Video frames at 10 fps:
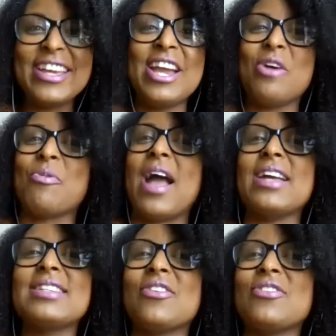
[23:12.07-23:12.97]

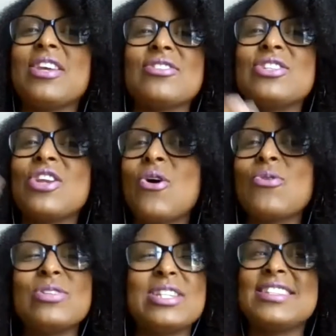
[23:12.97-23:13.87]
right? So there's
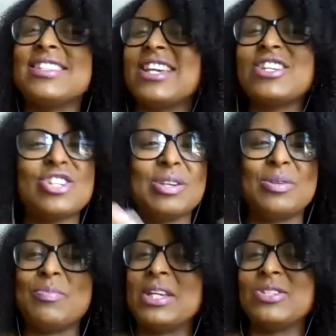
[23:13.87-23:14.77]
no
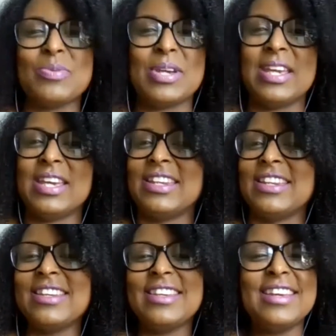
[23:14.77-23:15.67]
distinction
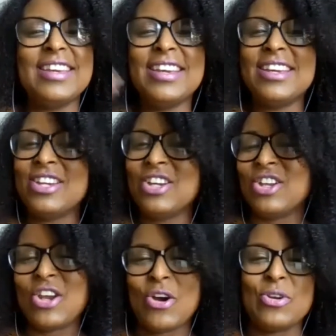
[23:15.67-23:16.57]
between, you
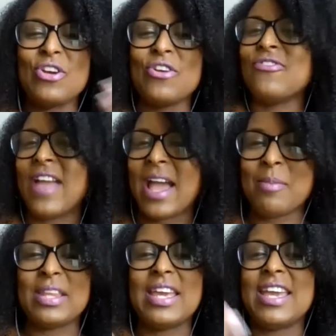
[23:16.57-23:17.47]
know, your
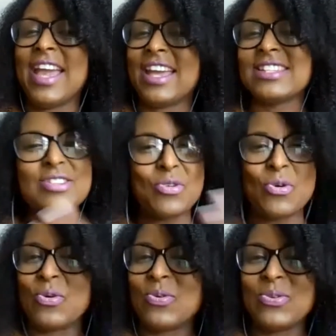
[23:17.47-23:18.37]
family and
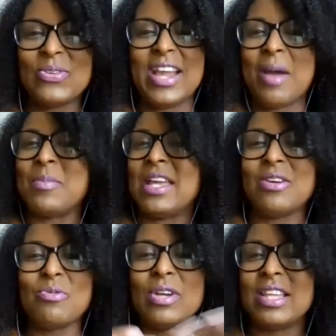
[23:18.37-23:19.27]
school. I mean,
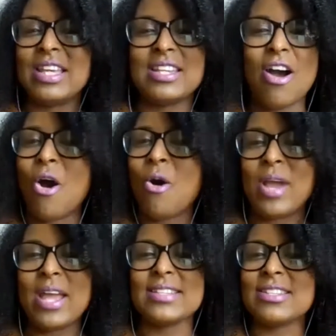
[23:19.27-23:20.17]
it really
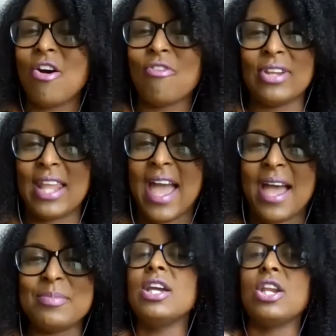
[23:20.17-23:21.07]
always
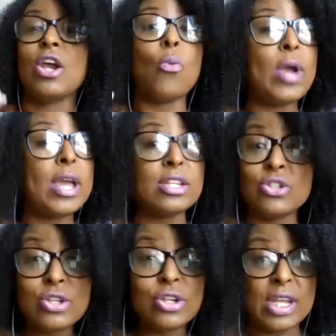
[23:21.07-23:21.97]
overlaps. You know, when
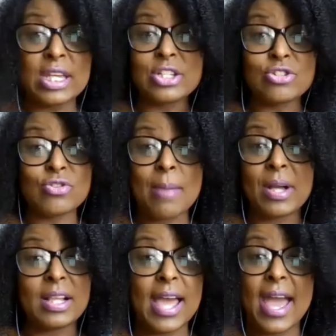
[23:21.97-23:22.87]
do you need to drop
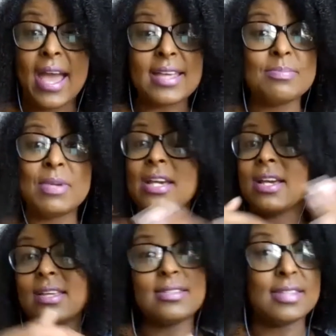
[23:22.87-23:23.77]
a class
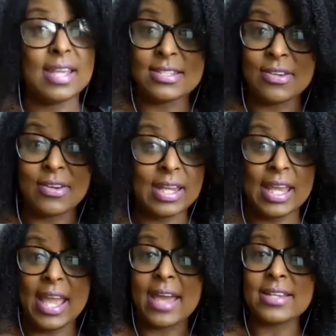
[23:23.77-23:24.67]
because things are
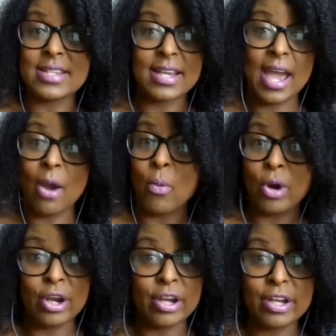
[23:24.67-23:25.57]
getting hectic at work,